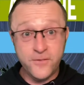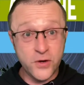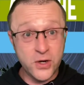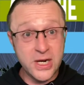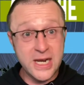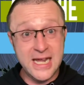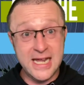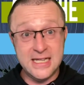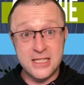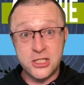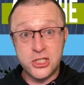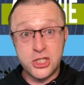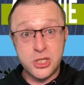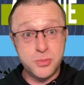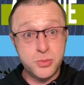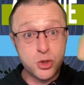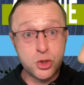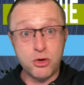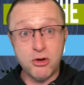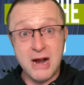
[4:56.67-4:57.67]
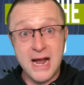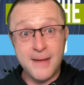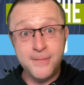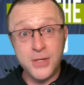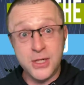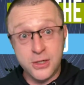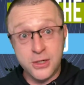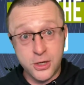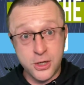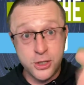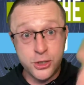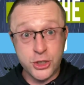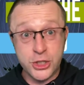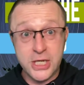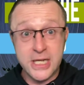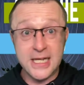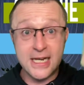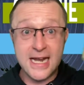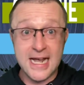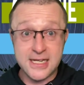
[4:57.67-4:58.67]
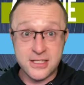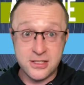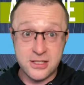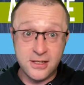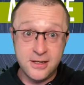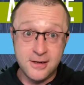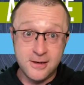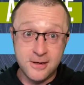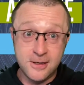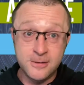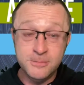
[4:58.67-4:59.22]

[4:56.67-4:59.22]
Get on our podcast and love this up.